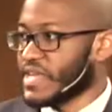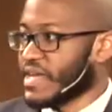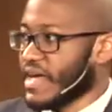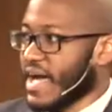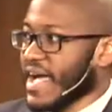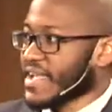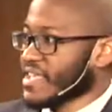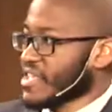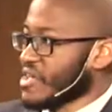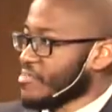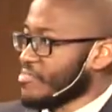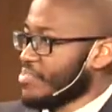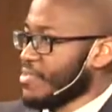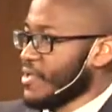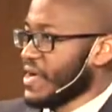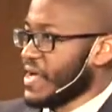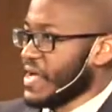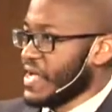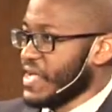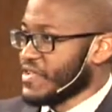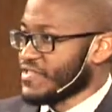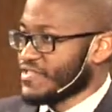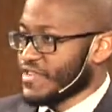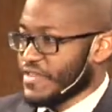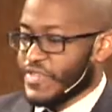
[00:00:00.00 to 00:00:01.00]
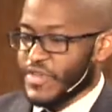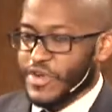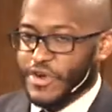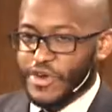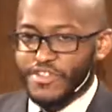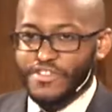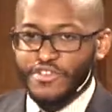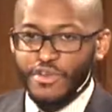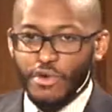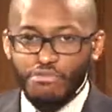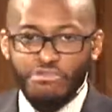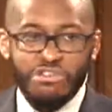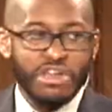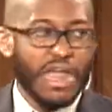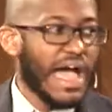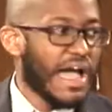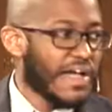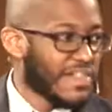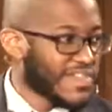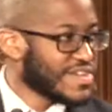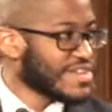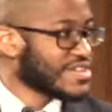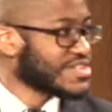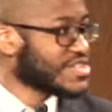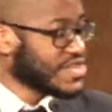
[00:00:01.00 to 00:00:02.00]
God complains that there is no
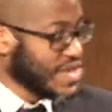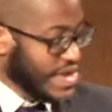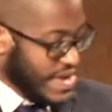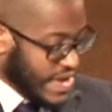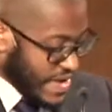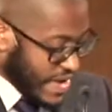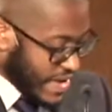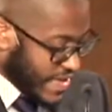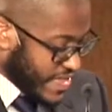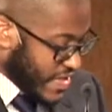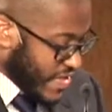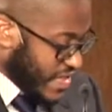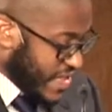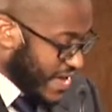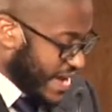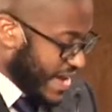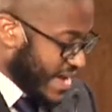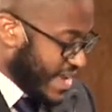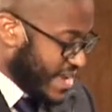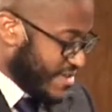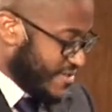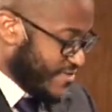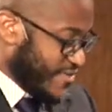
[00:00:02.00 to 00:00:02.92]
knowledge in the land.